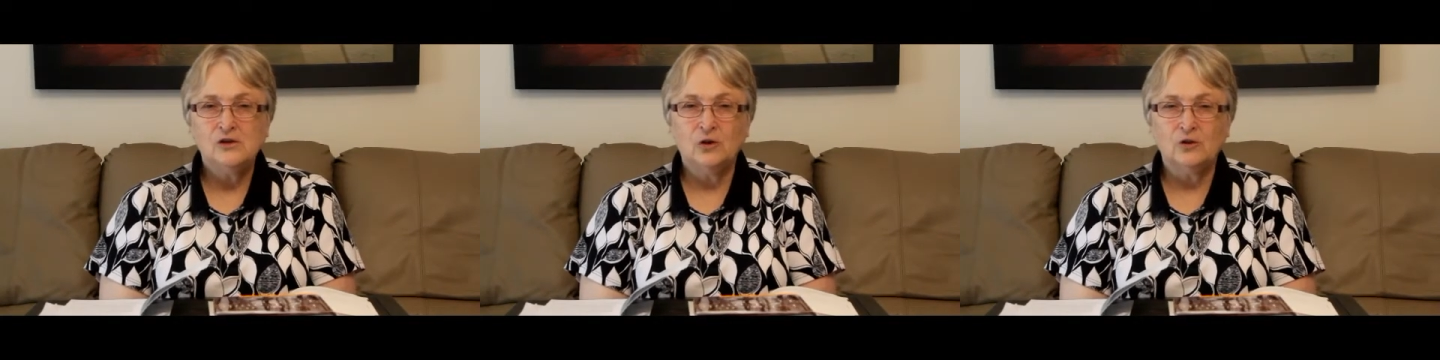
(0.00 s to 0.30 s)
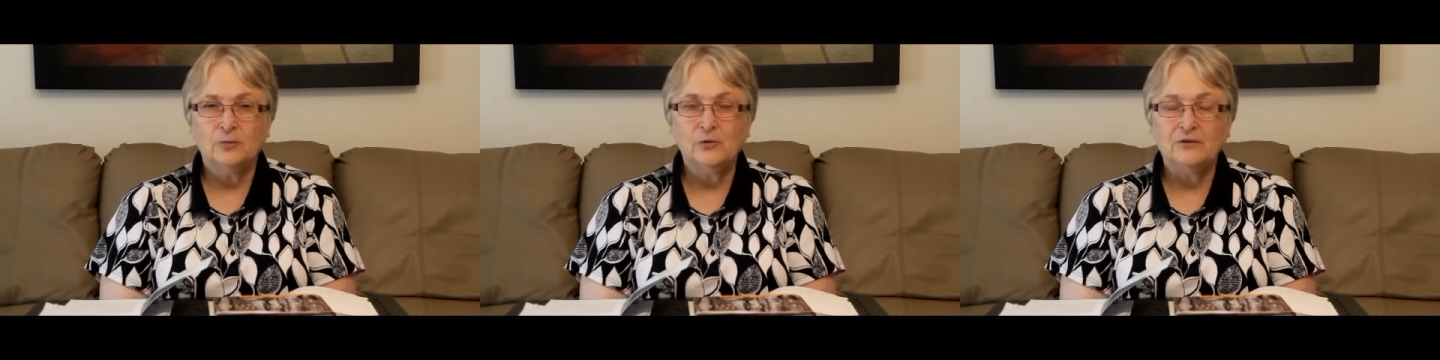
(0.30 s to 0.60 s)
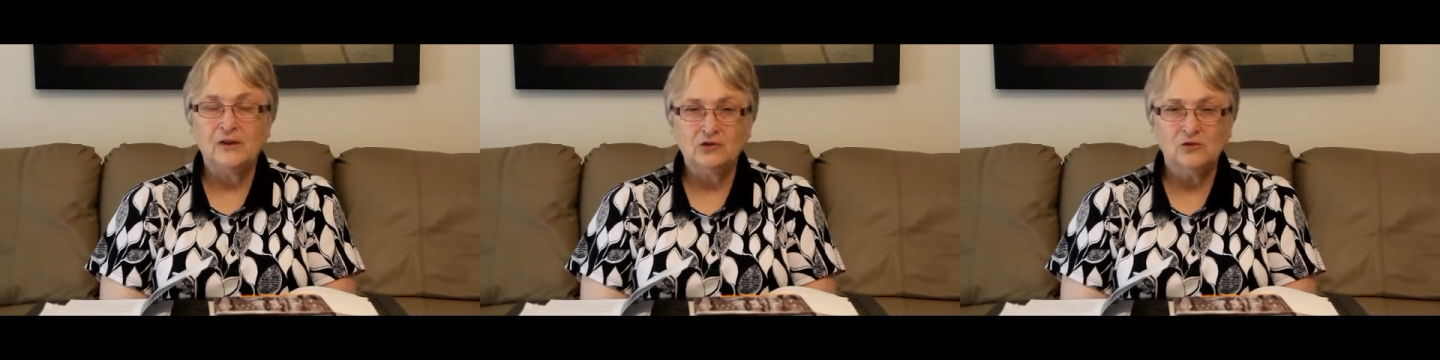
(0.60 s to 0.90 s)
your
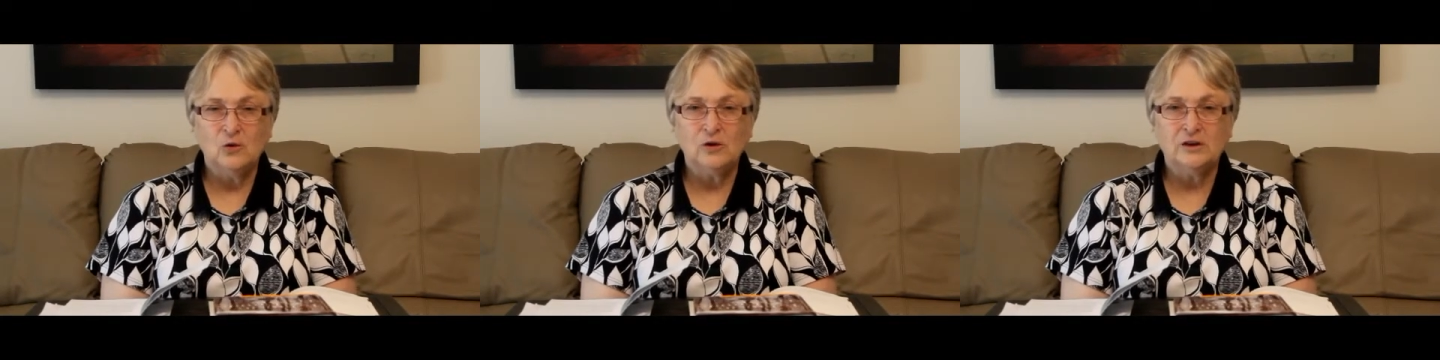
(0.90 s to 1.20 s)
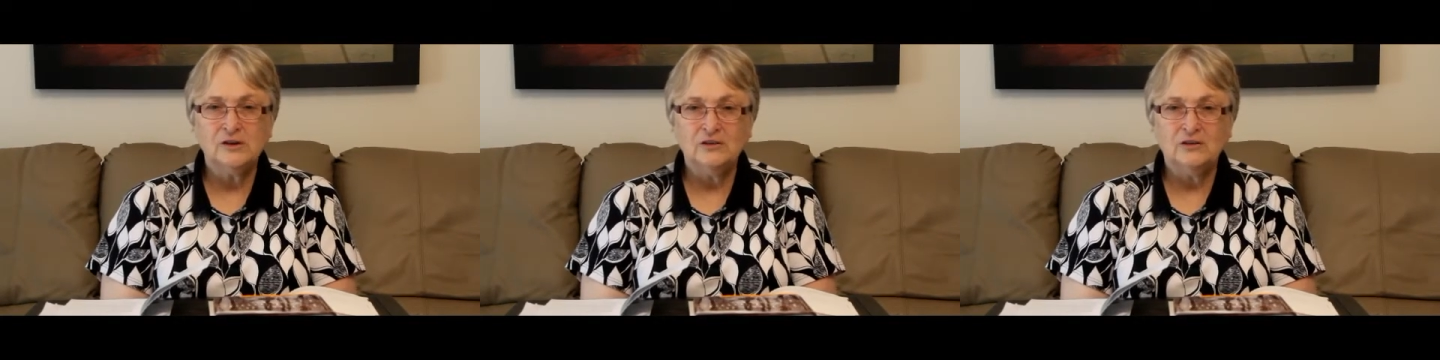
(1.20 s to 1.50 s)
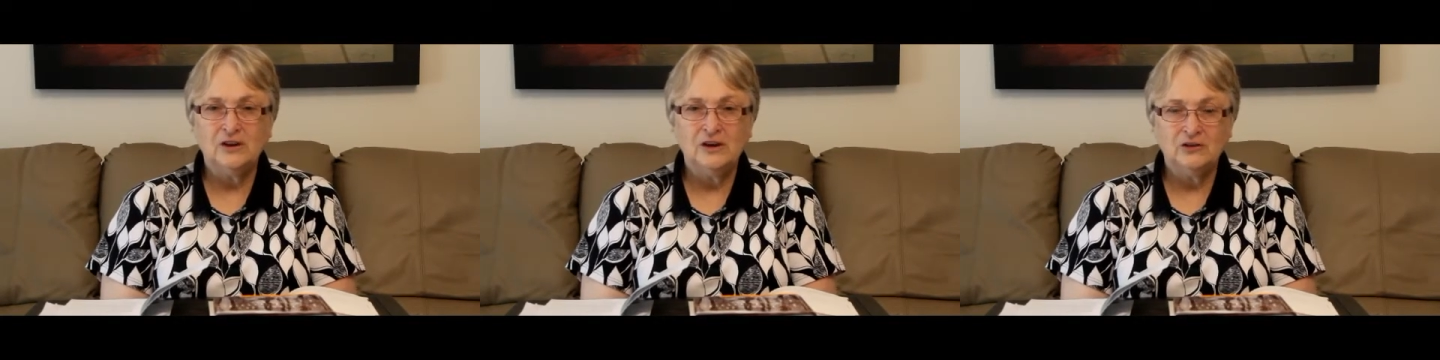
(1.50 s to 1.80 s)
professional
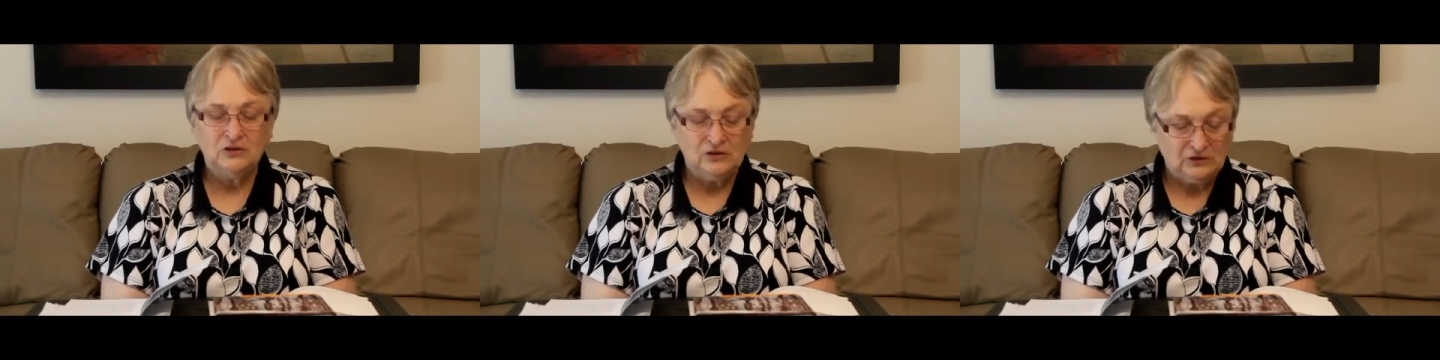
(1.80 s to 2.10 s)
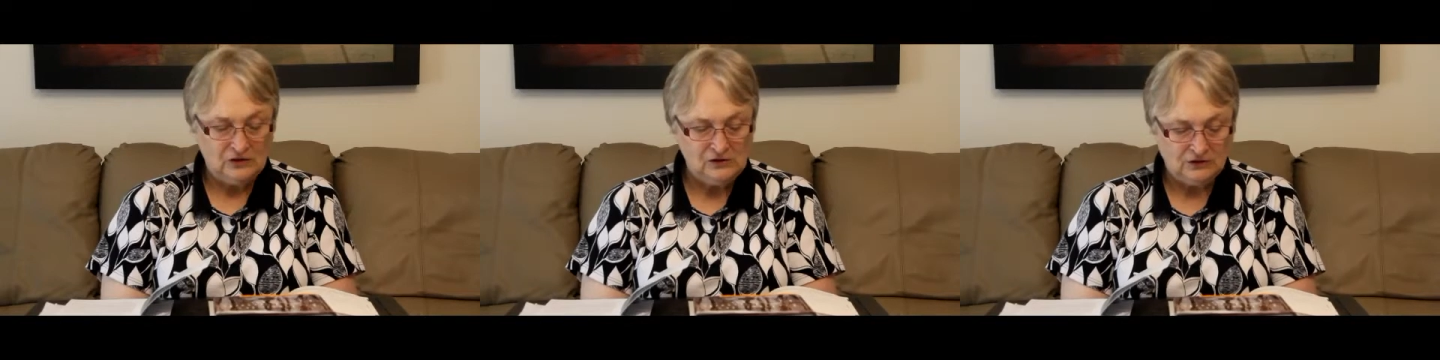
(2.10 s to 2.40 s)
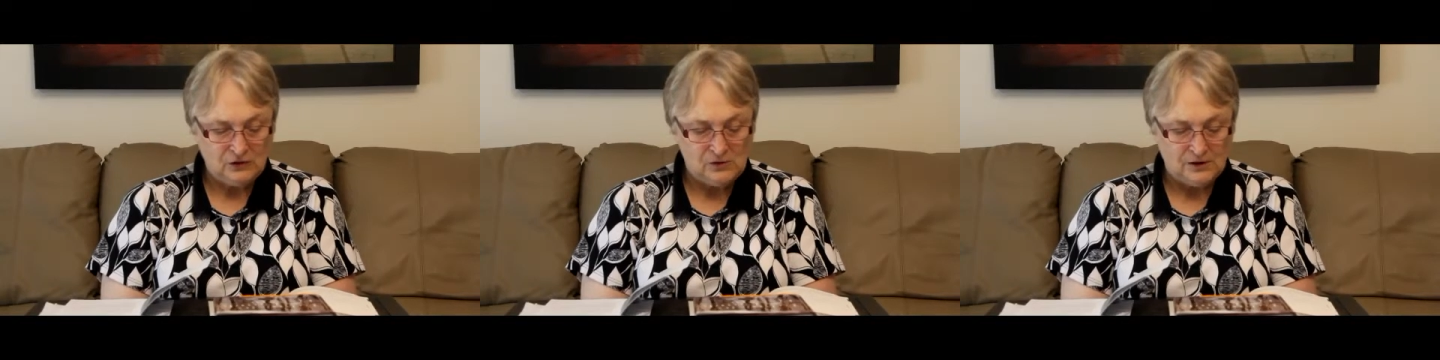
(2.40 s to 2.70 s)
organizations, and
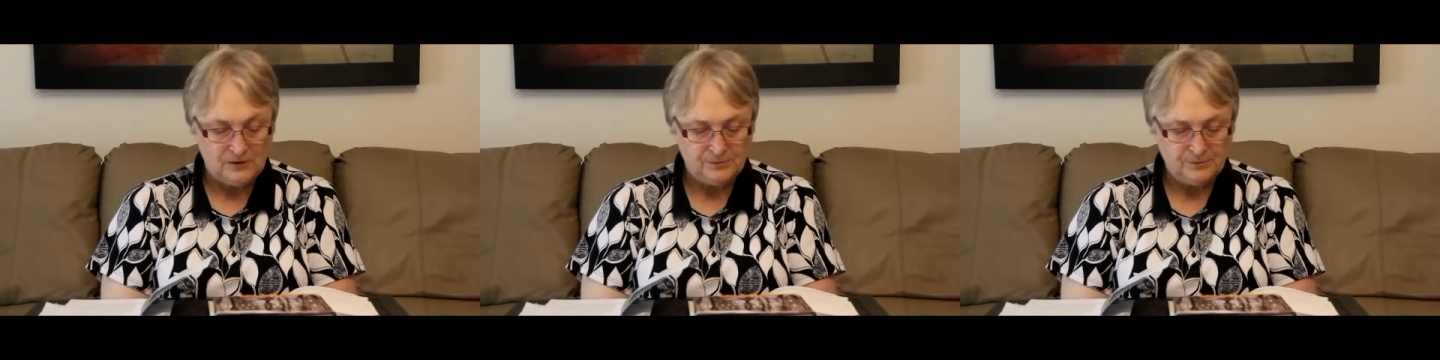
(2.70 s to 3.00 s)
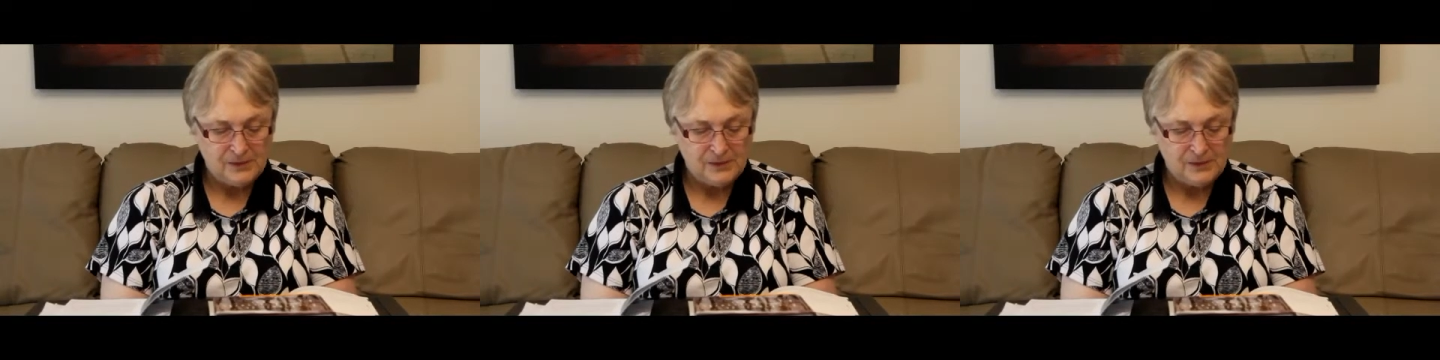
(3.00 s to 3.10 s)
so on.